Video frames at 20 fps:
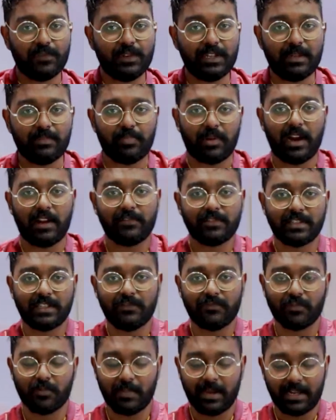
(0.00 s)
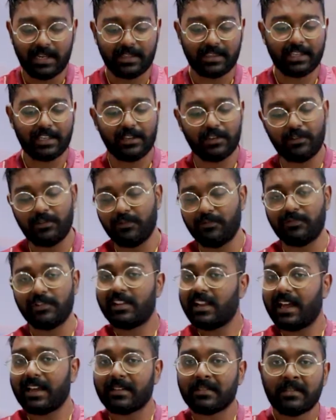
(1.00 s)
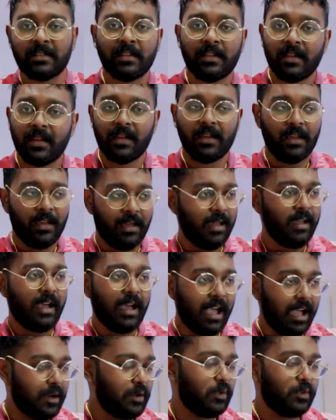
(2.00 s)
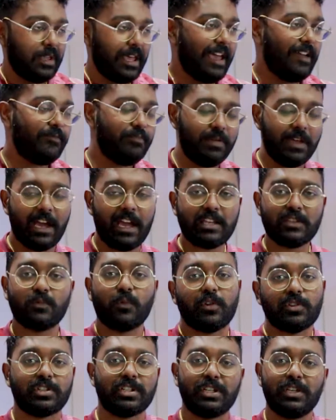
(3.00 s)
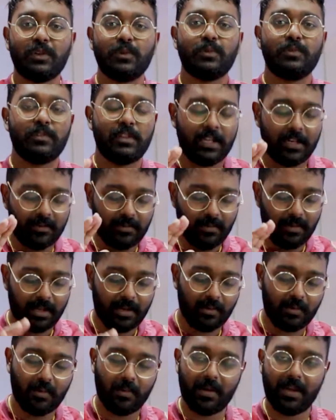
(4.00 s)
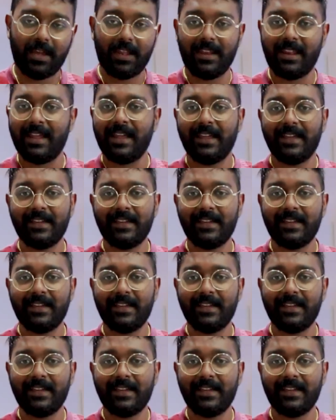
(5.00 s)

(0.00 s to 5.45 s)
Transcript: if you need privacy from anything, you feel like, I don't know, the FBI is watching you, then you can go ahead,